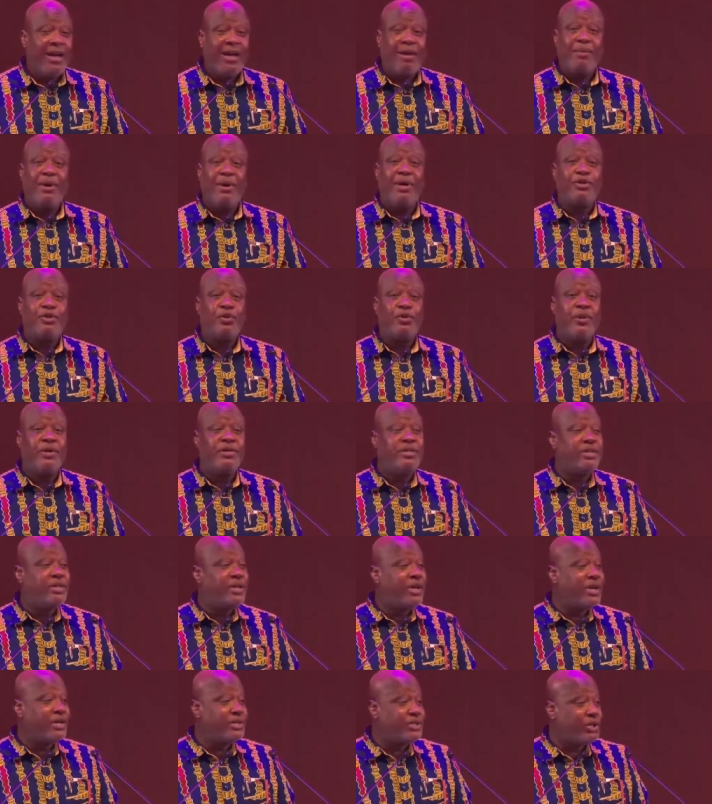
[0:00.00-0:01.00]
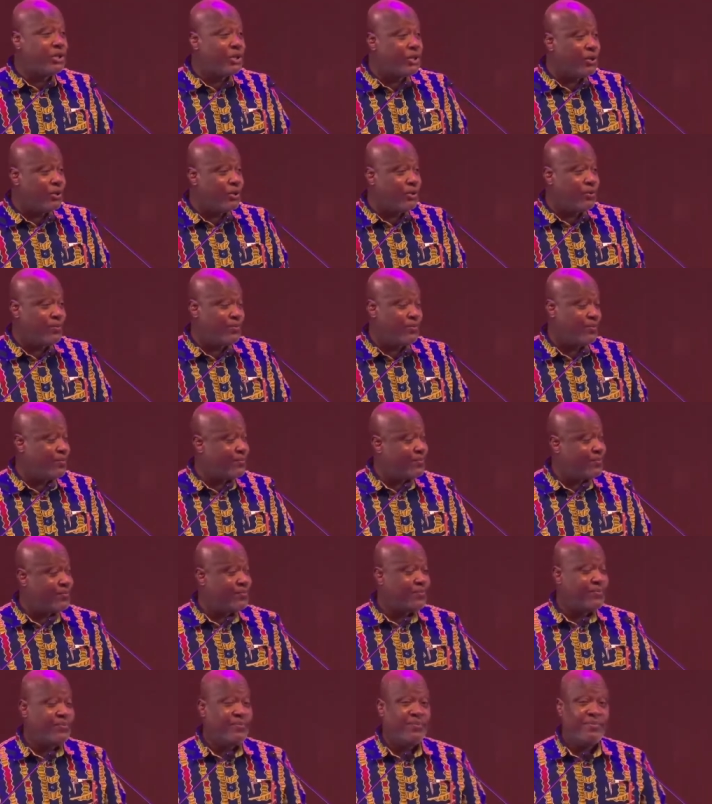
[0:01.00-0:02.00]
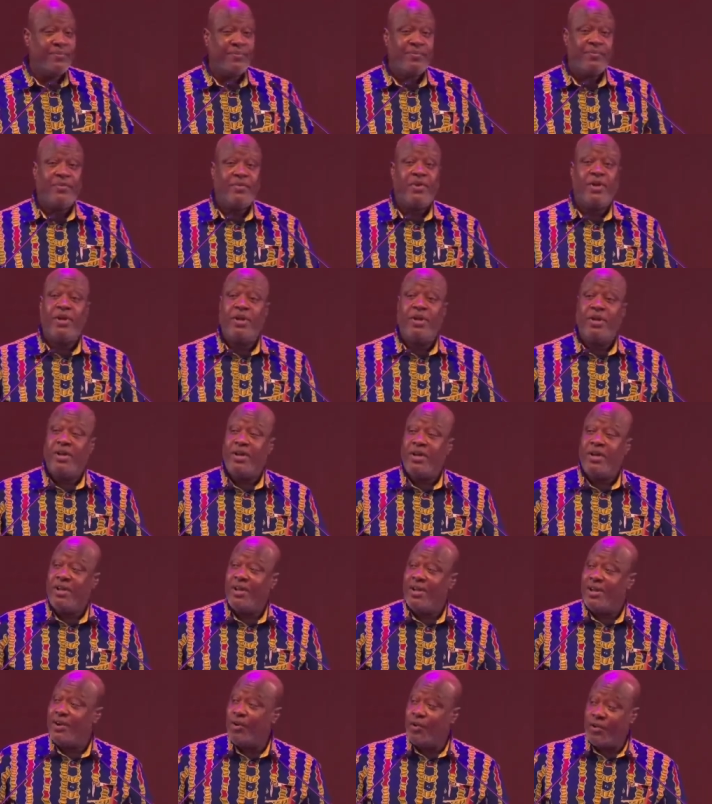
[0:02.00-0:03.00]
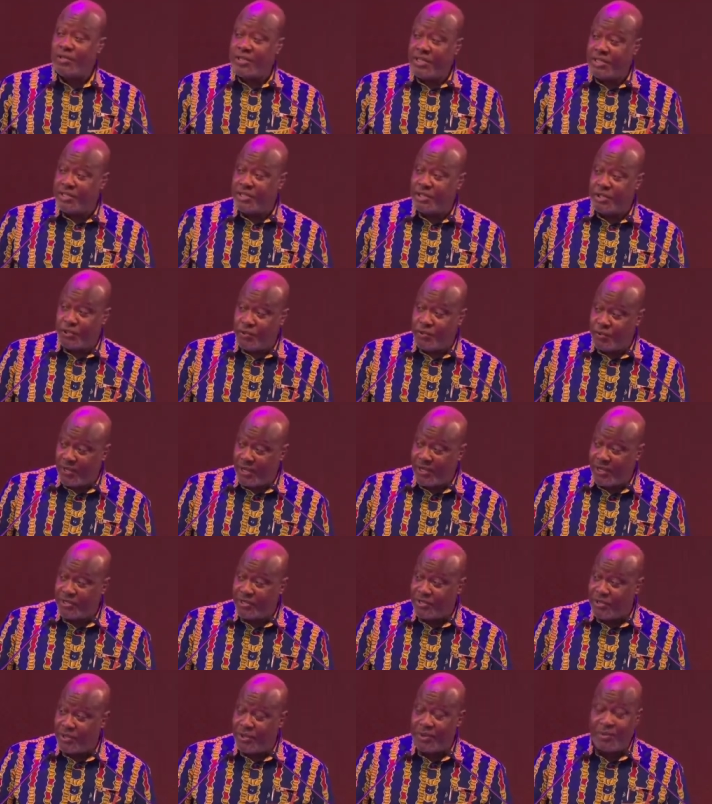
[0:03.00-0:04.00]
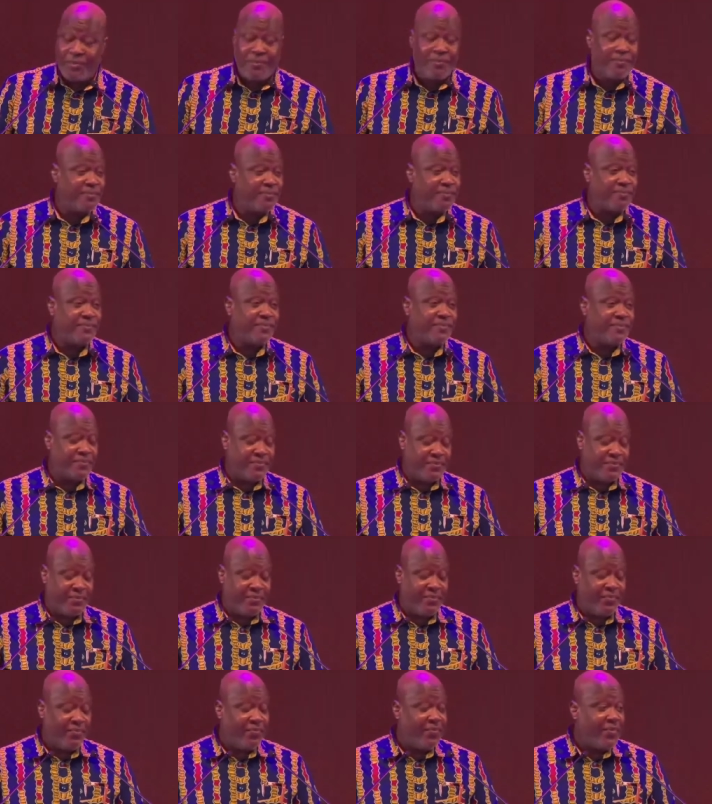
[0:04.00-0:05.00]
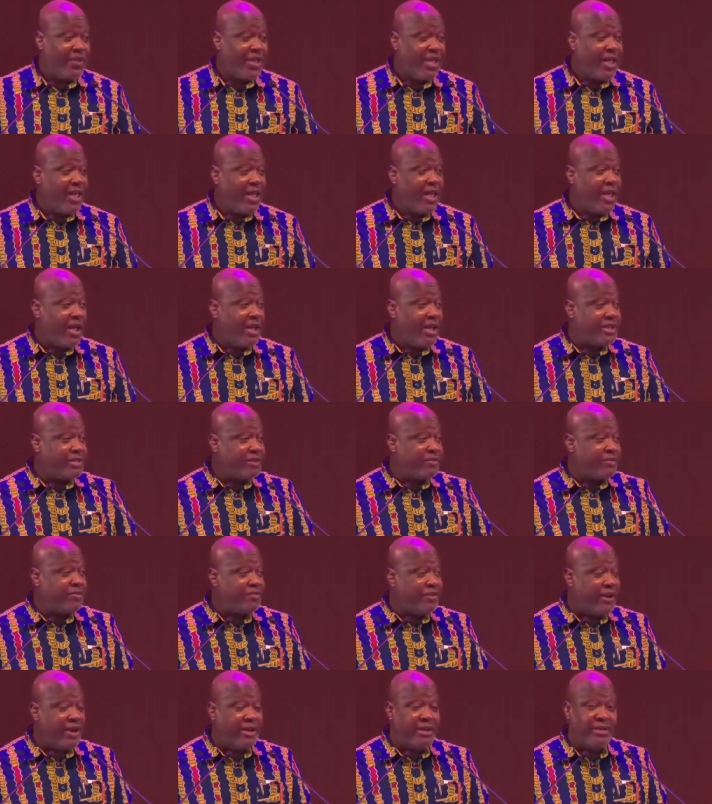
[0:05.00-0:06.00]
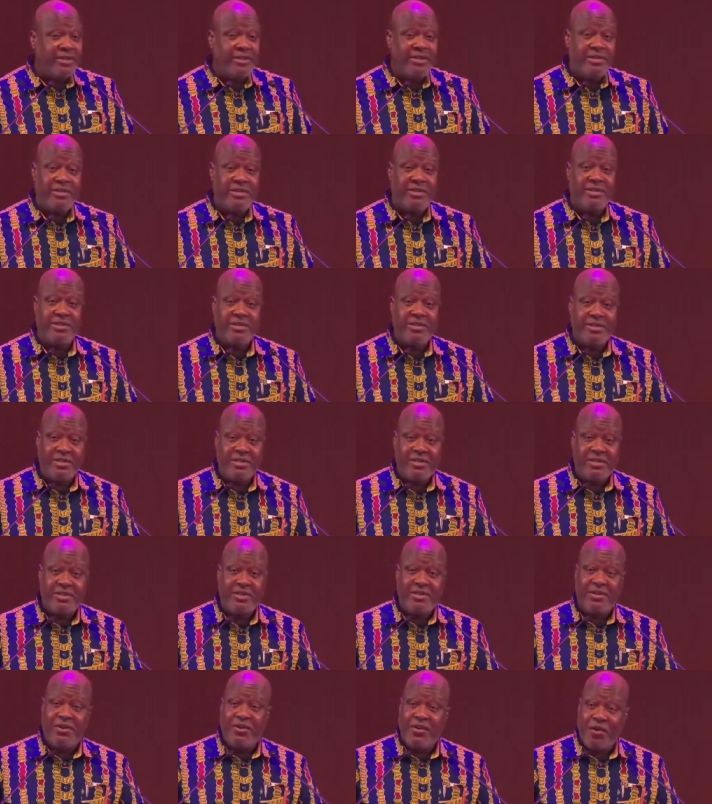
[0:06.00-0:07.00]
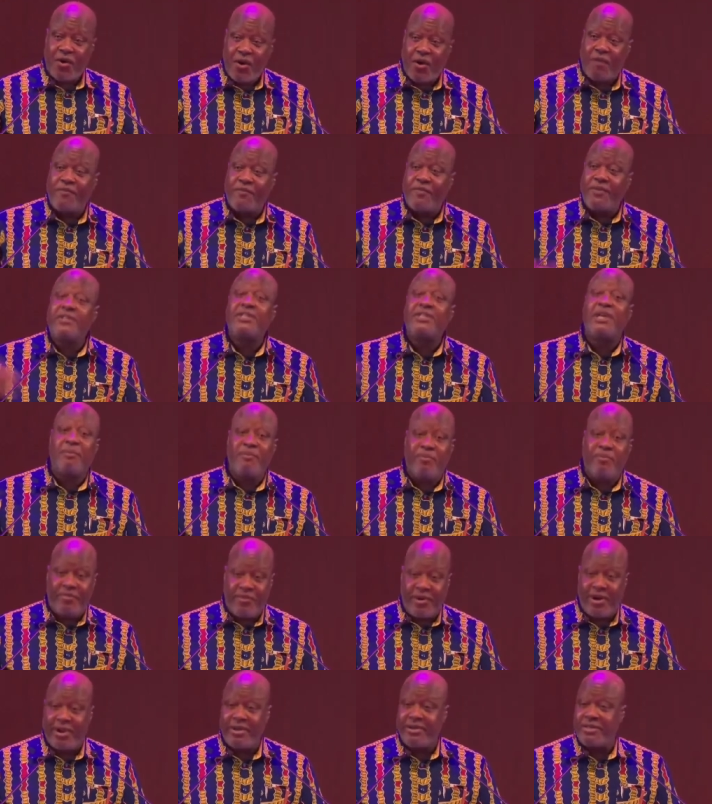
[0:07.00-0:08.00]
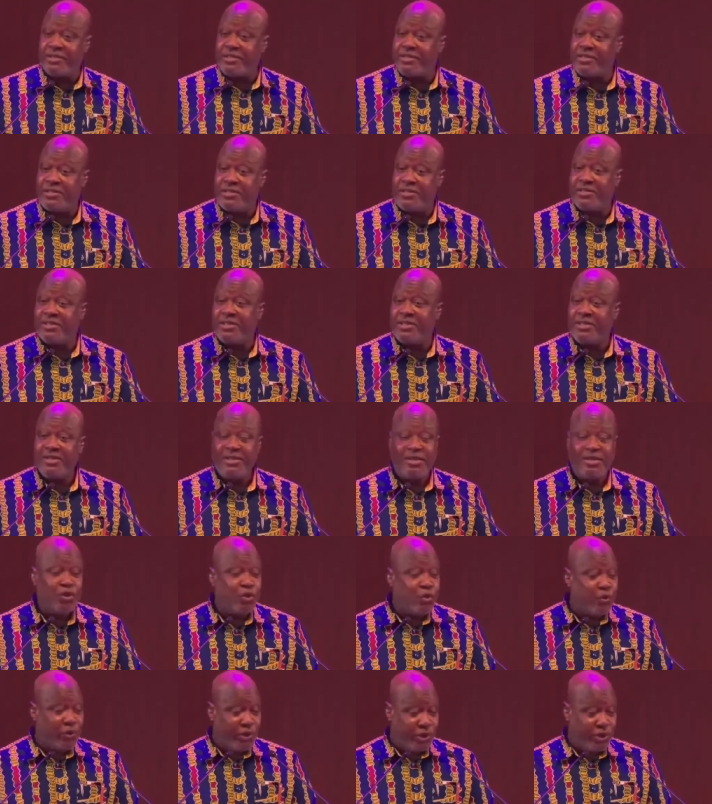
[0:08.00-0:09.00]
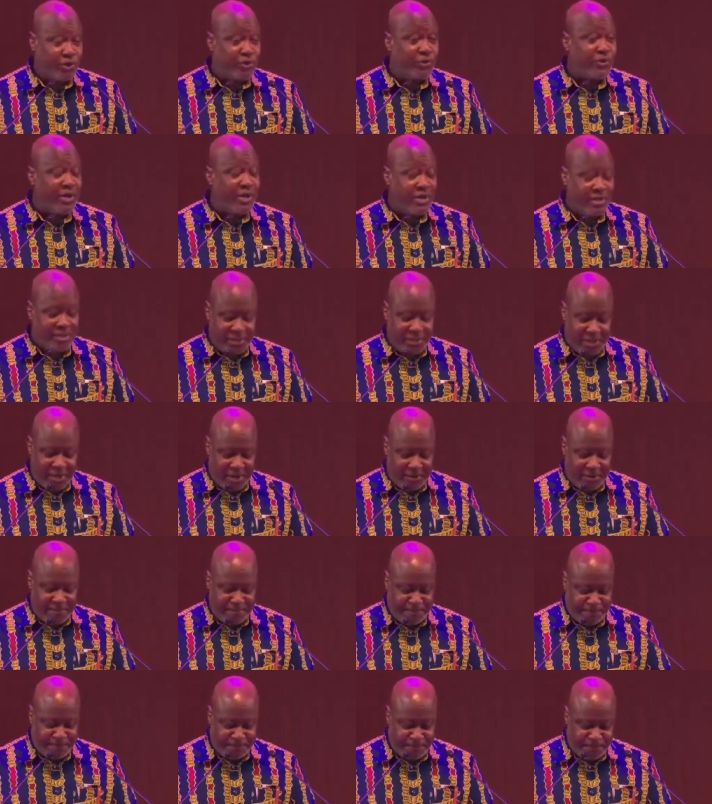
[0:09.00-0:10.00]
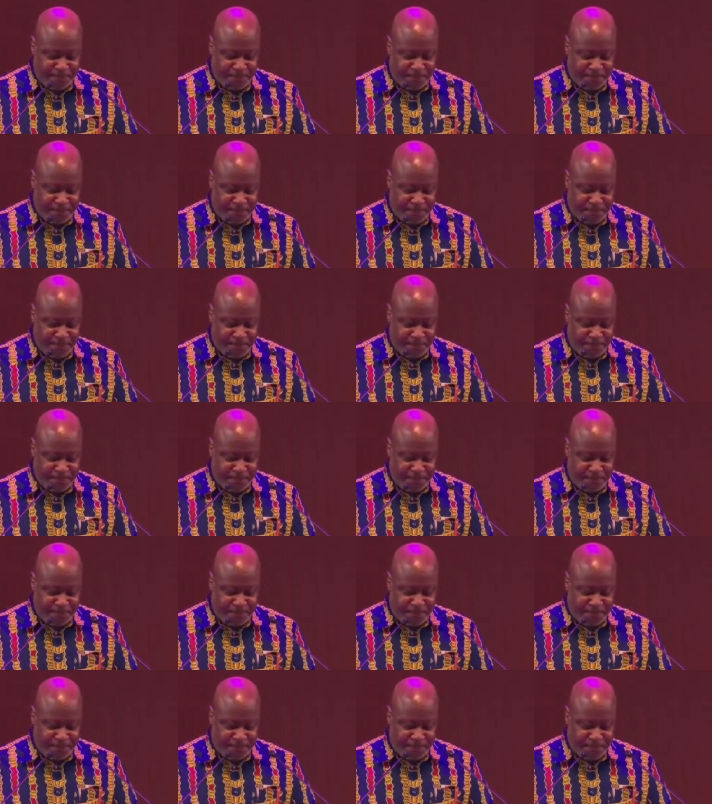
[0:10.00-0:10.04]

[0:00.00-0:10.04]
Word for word: about 20 years ago, not as a student though, as a friend of some friends who were students here.